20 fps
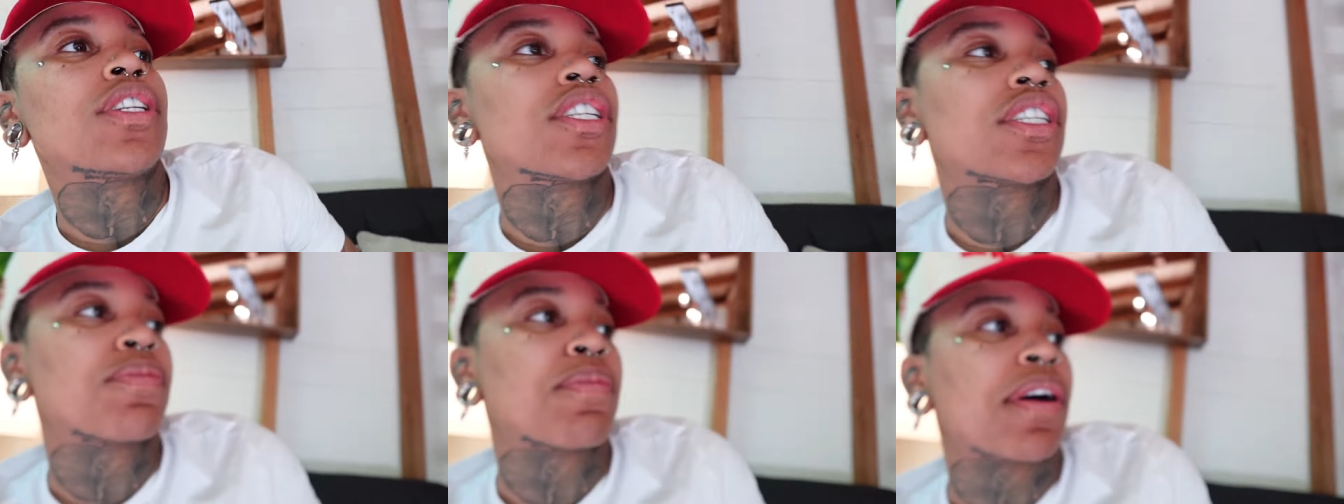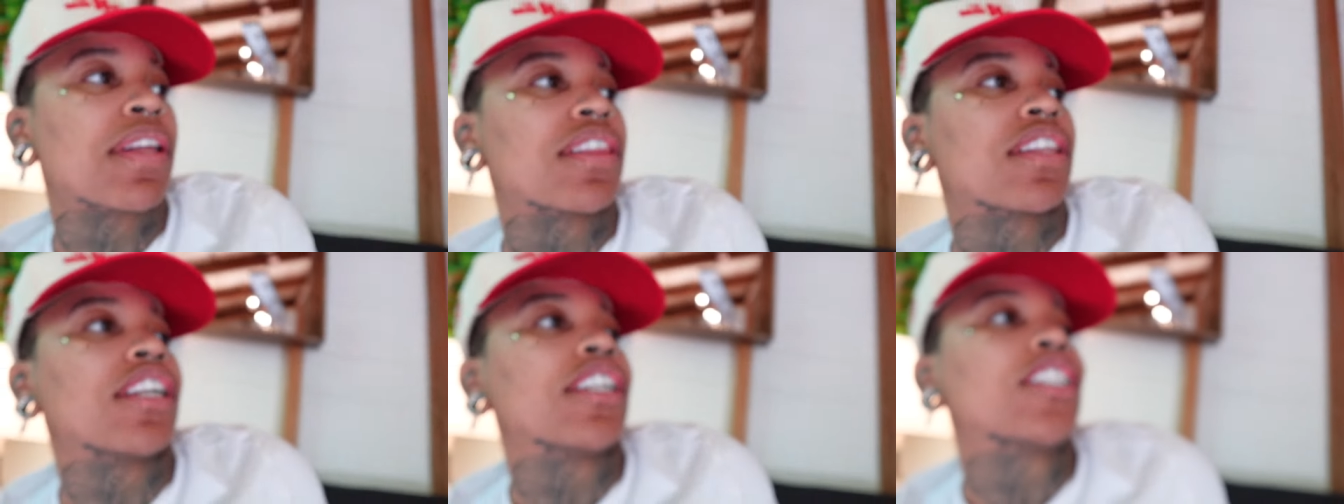just
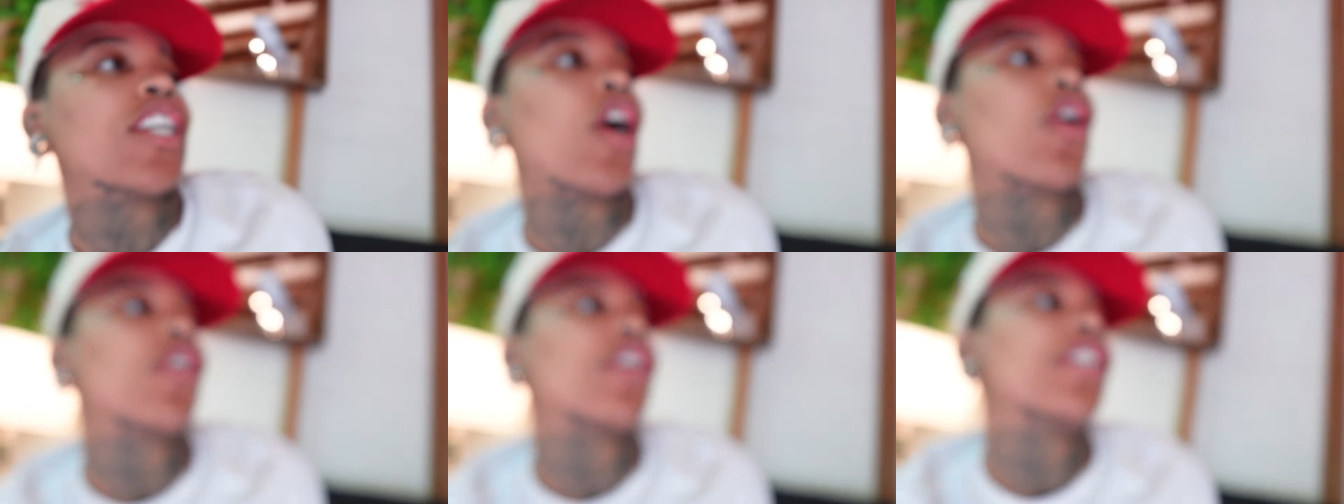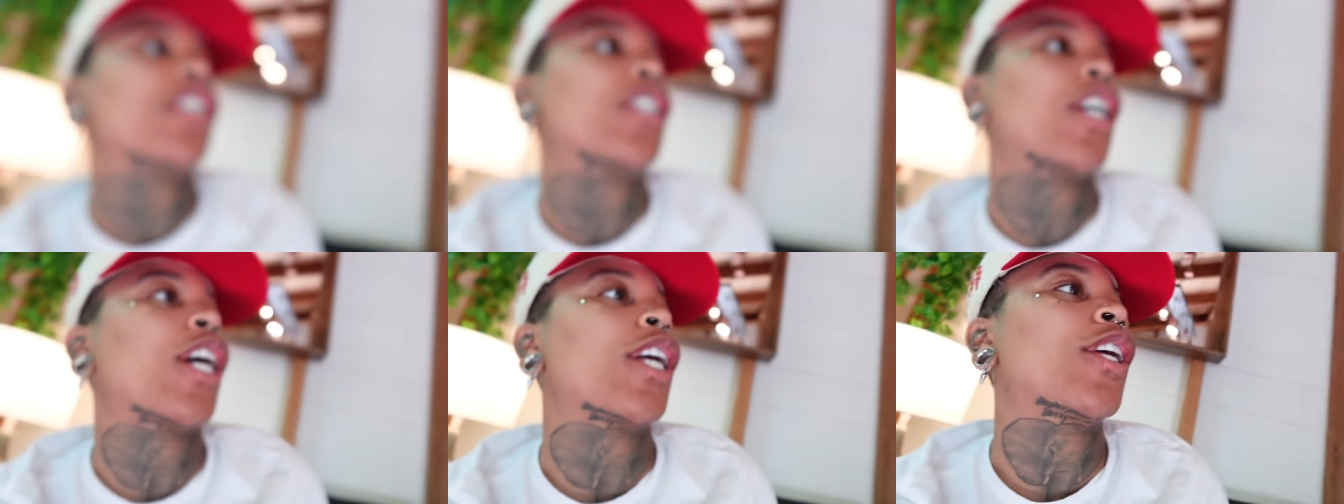about to talk
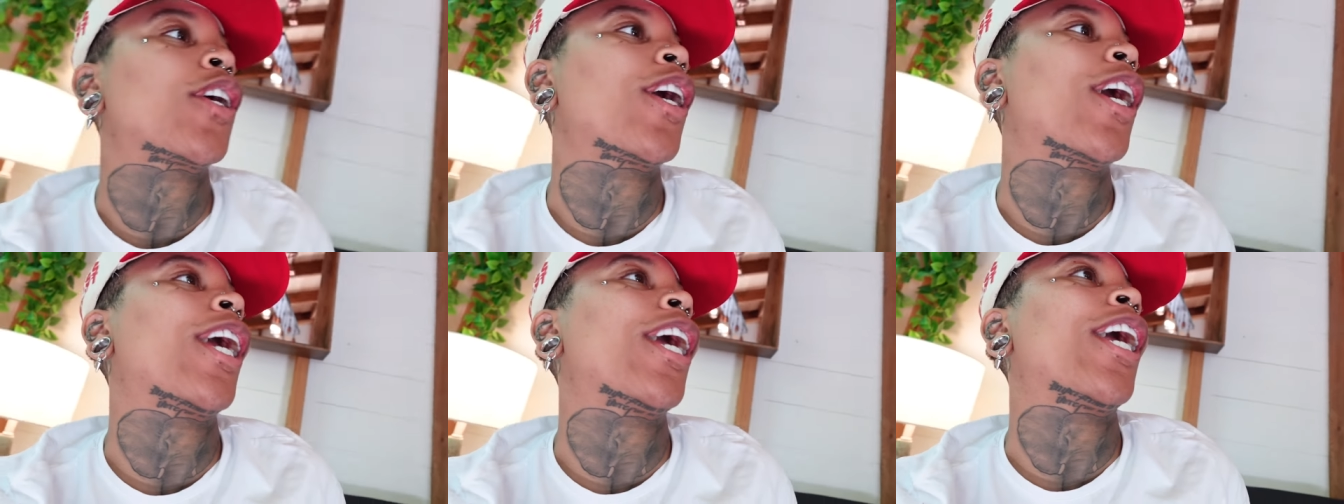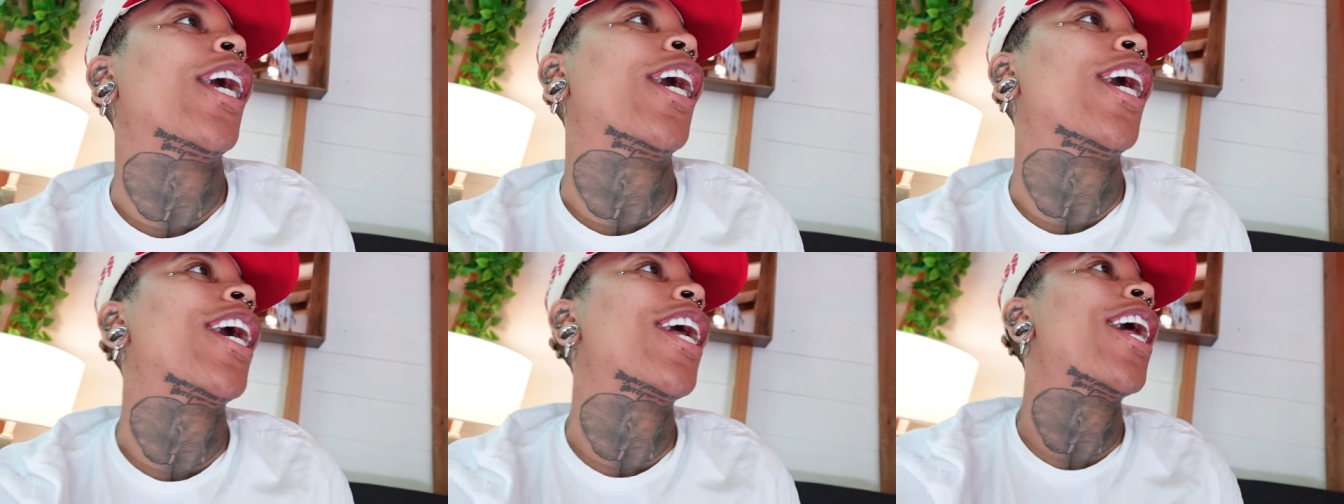each other
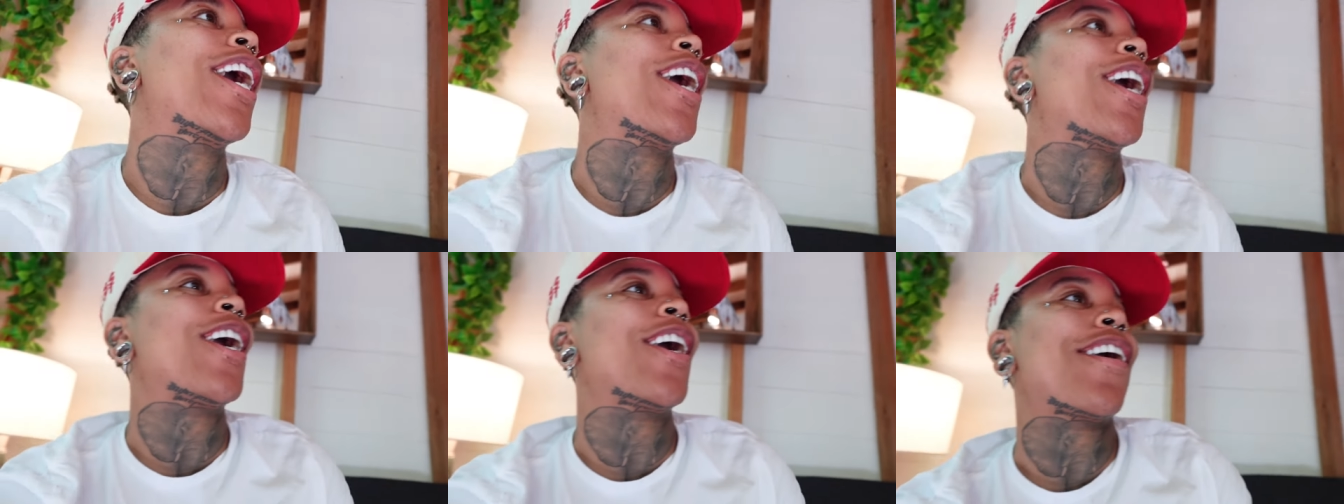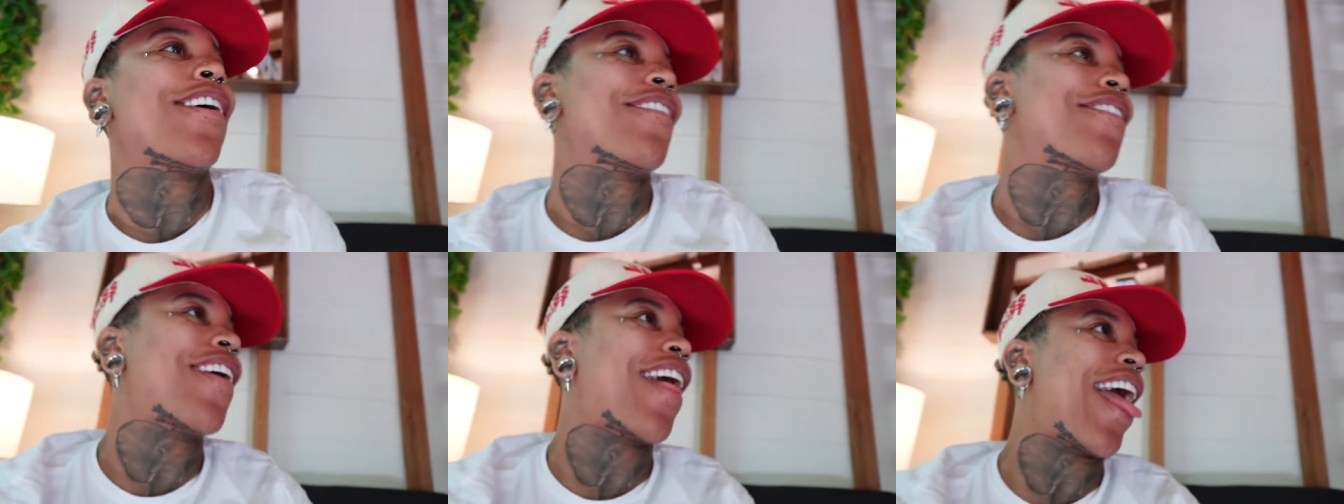head
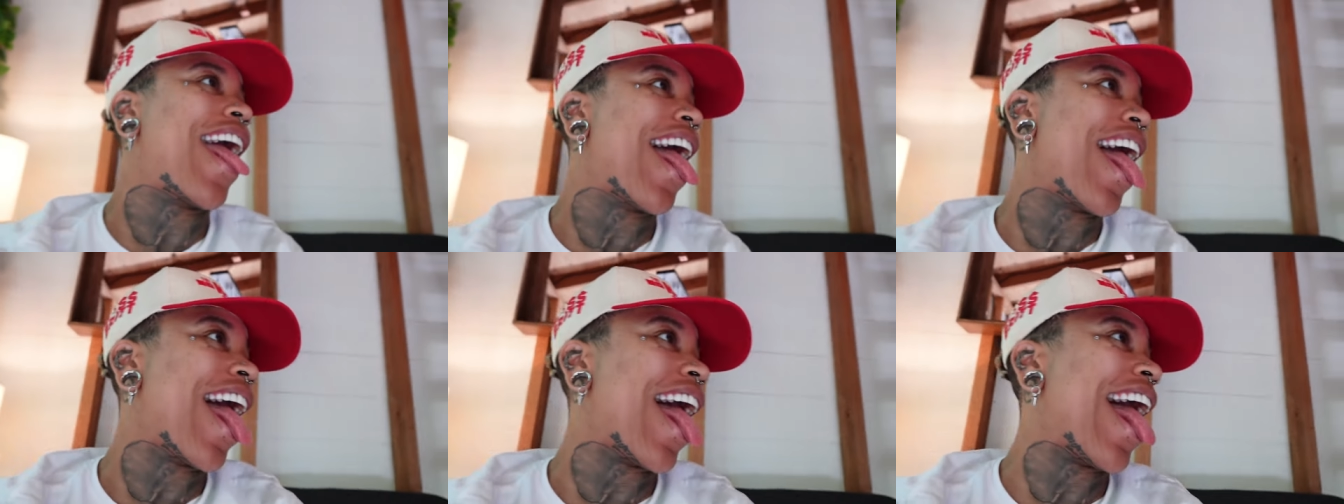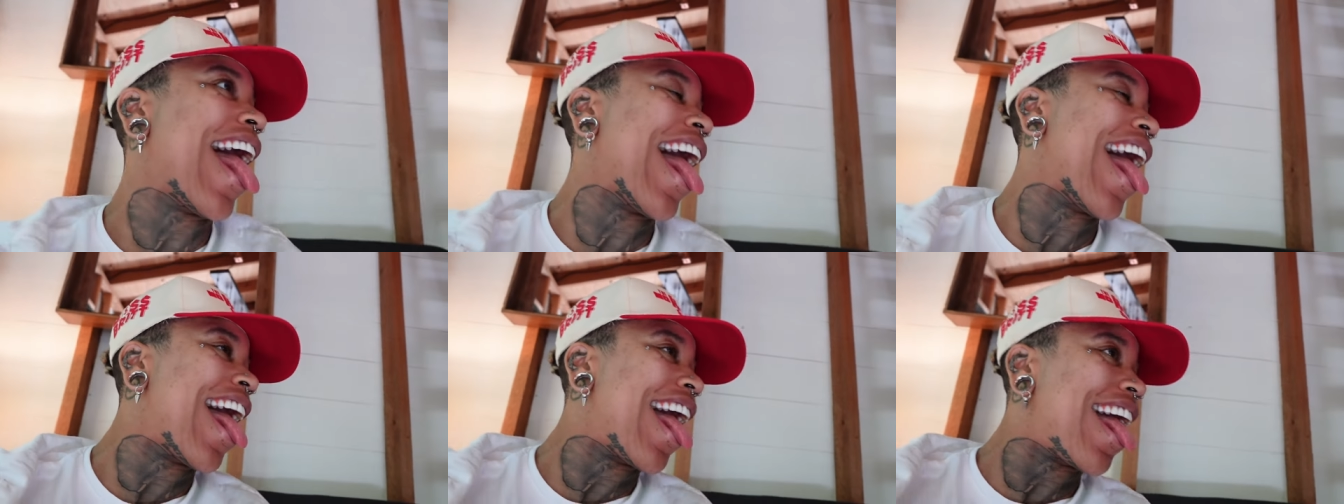off.
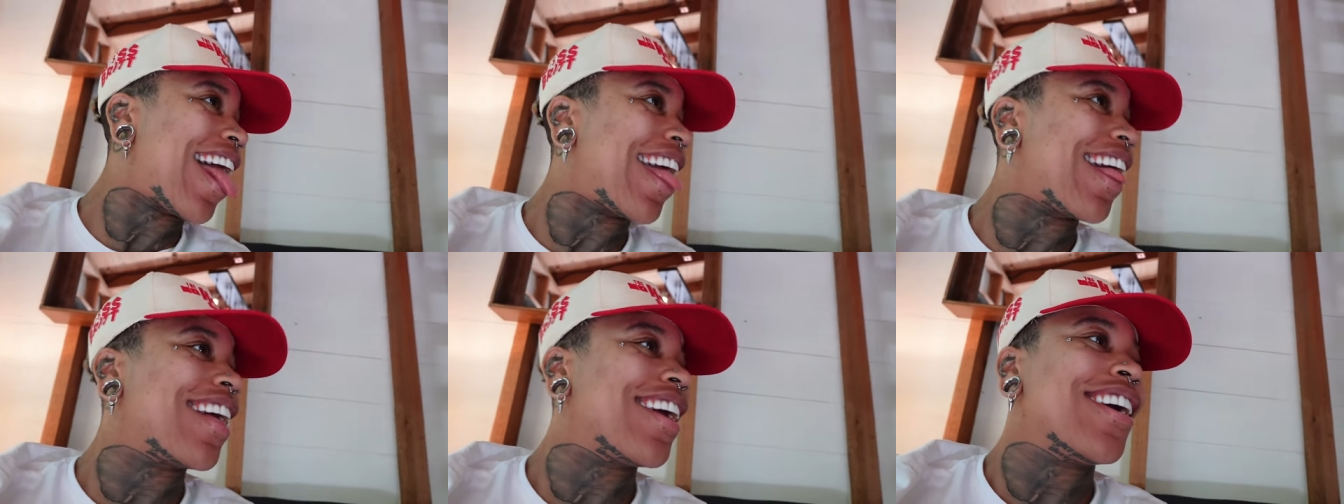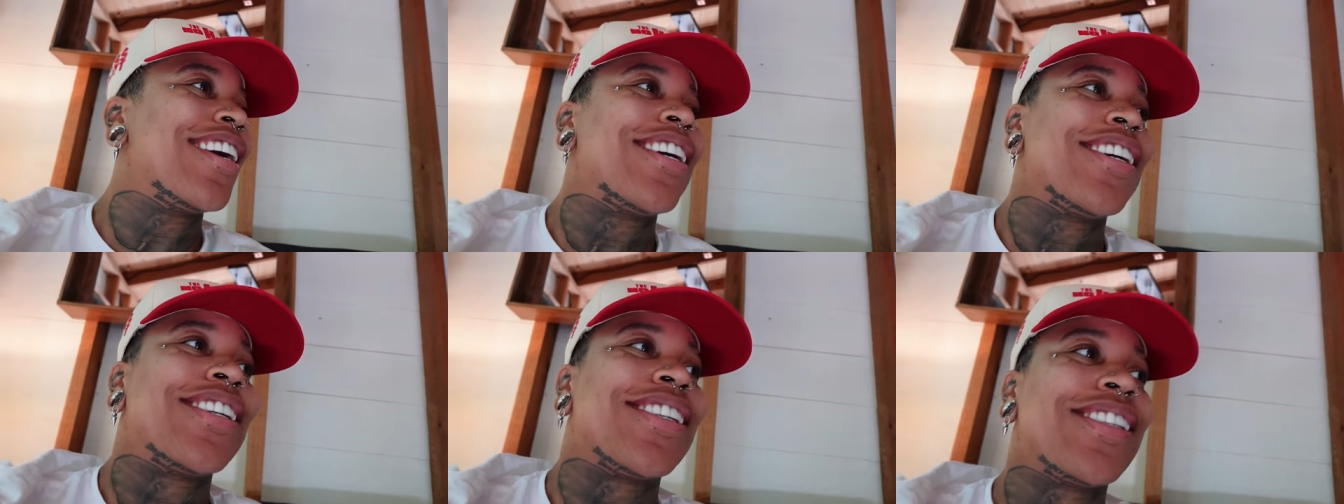Ah.
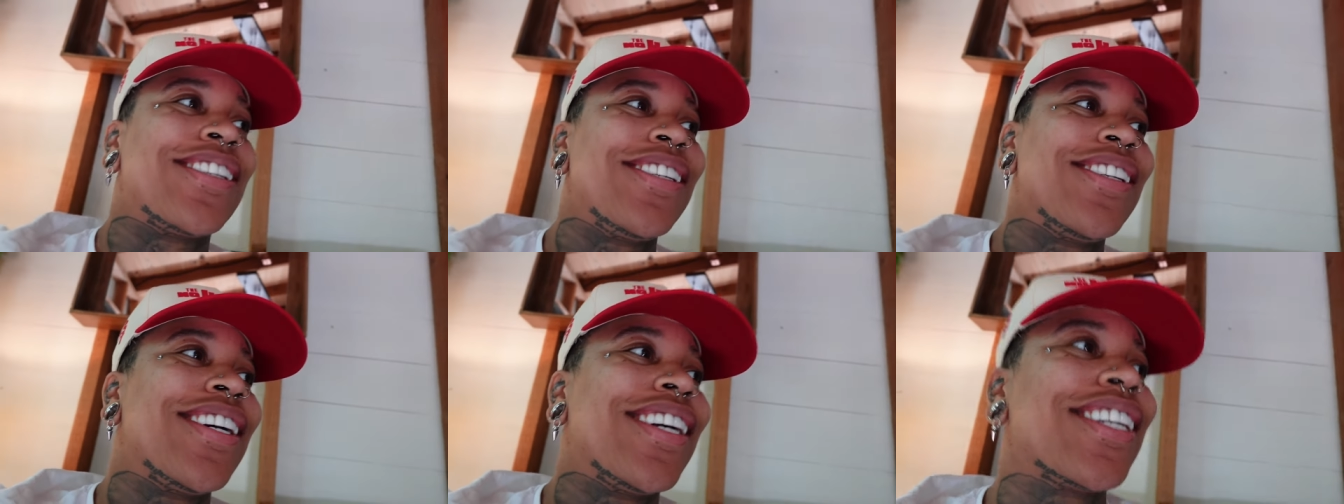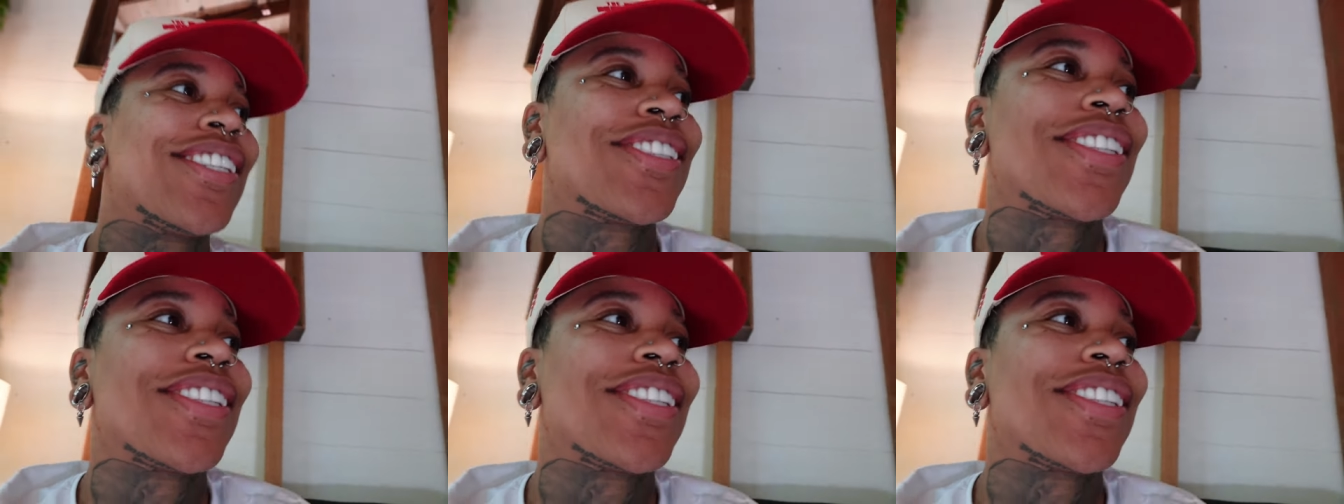Oh, you got